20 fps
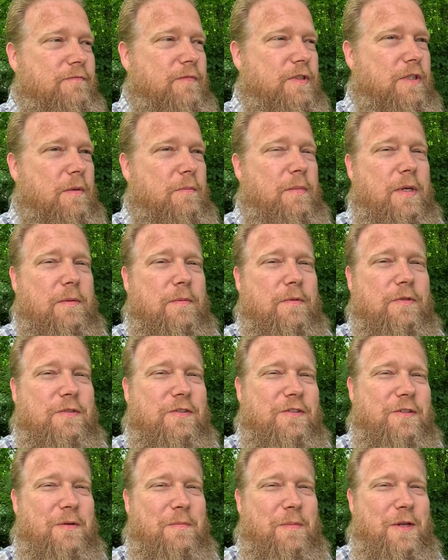Some
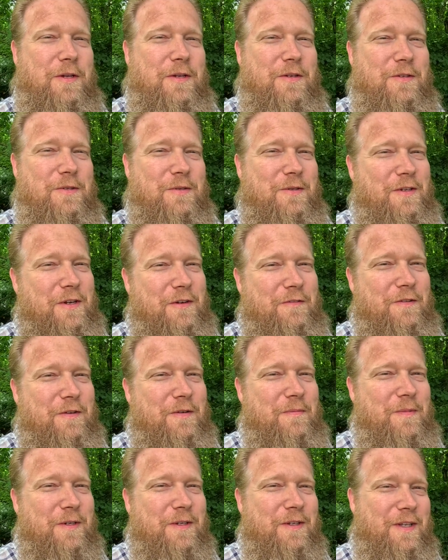people's opinions will
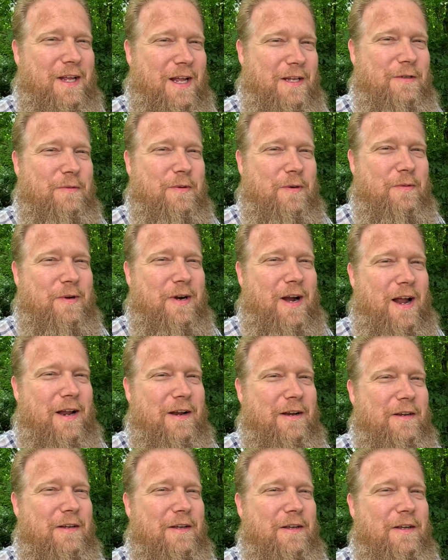differ, but that's where we're at.